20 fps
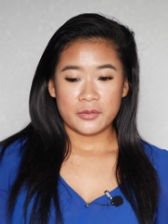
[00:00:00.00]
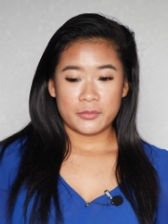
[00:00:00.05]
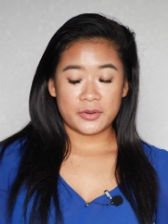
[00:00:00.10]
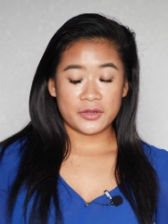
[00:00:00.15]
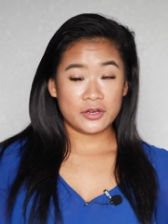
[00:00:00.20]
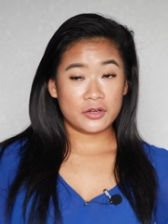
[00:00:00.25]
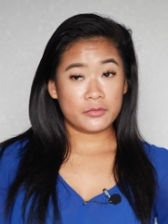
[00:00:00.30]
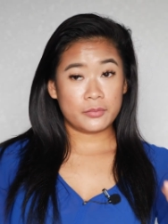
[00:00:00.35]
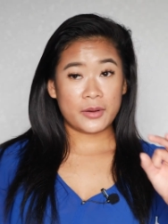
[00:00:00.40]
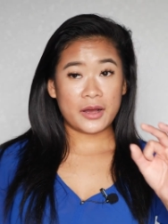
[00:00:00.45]

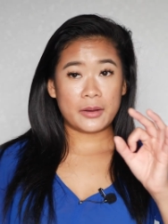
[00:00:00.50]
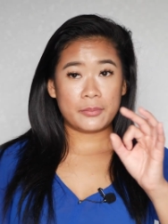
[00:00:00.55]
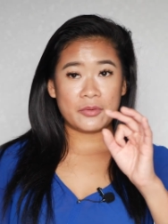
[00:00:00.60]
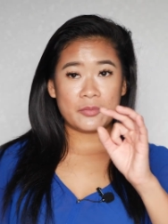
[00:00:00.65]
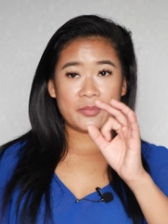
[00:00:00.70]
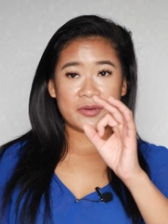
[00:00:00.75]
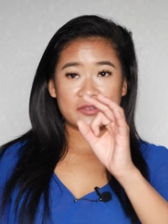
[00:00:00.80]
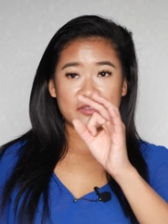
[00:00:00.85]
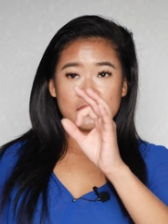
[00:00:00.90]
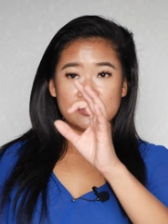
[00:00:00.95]
But it'll pop
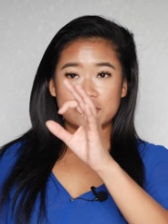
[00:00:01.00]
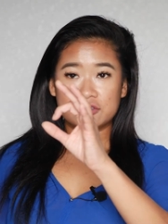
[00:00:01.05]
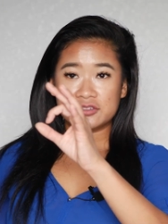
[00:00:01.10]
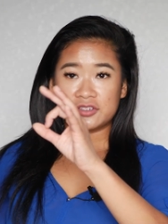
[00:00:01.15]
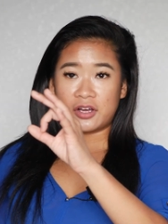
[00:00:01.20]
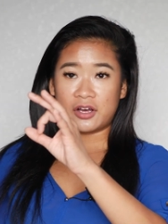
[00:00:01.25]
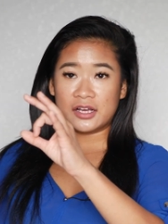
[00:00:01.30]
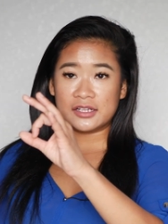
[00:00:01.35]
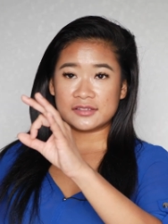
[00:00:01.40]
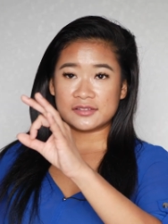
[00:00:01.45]
up as little
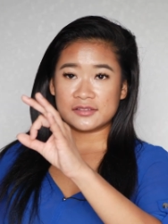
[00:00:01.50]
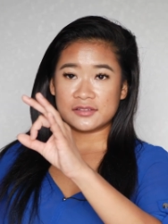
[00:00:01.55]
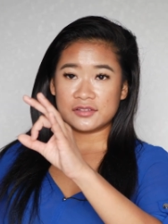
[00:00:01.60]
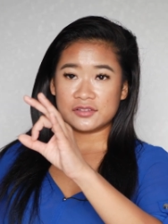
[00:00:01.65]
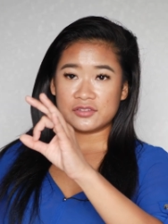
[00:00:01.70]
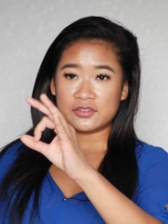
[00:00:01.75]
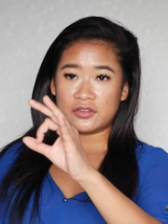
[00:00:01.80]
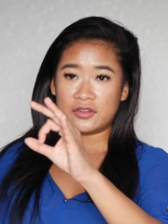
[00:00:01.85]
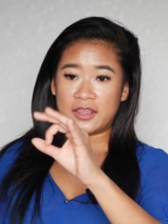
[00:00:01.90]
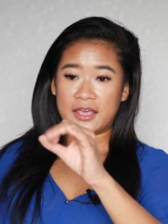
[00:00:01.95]
dots
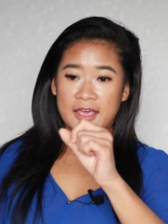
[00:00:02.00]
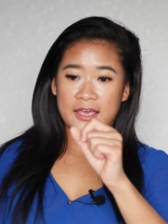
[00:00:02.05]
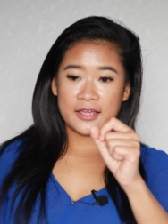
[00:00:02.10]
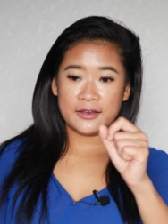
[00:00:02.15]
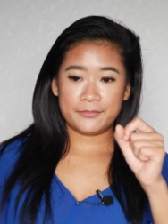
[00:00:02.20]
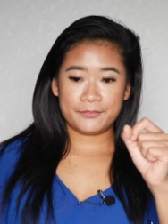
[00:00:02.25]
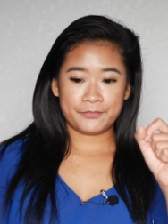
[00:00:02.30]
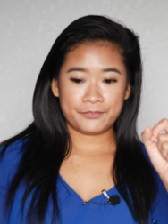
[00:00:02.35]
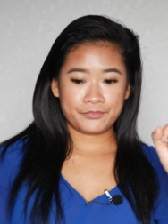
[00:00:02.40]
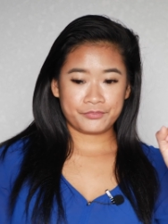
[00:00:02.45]
so
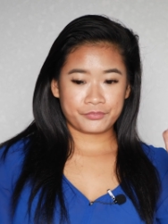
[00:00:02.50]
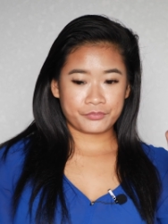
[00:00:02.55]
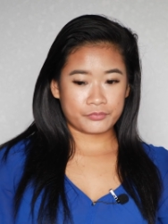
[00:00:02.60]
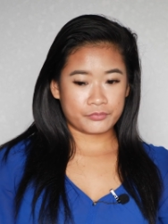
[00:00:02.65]
that